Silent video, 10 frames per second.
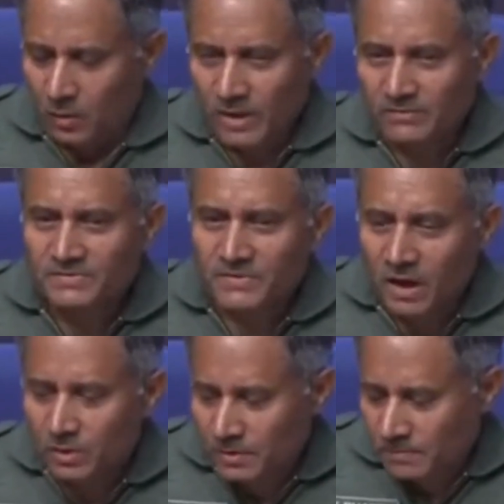What we
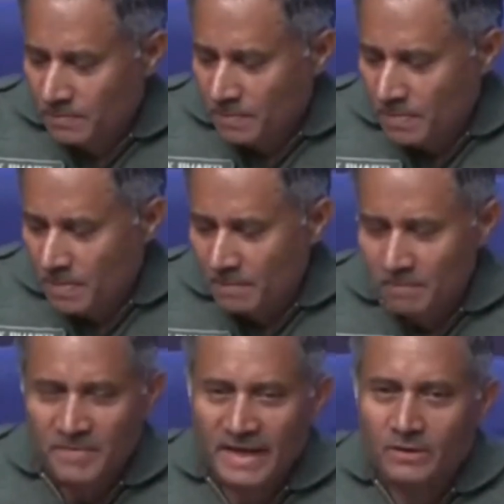found
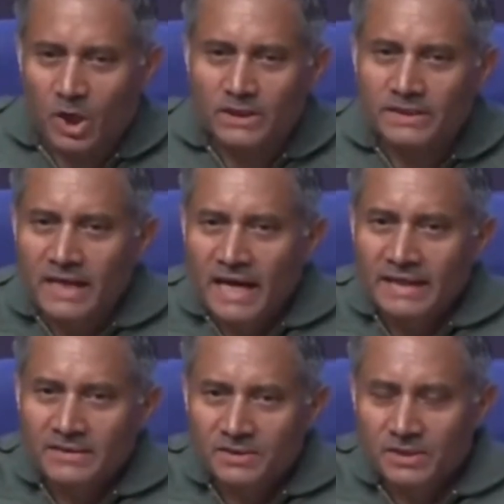that on the
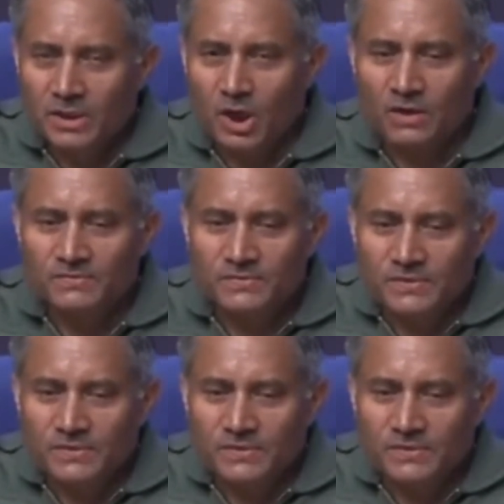night of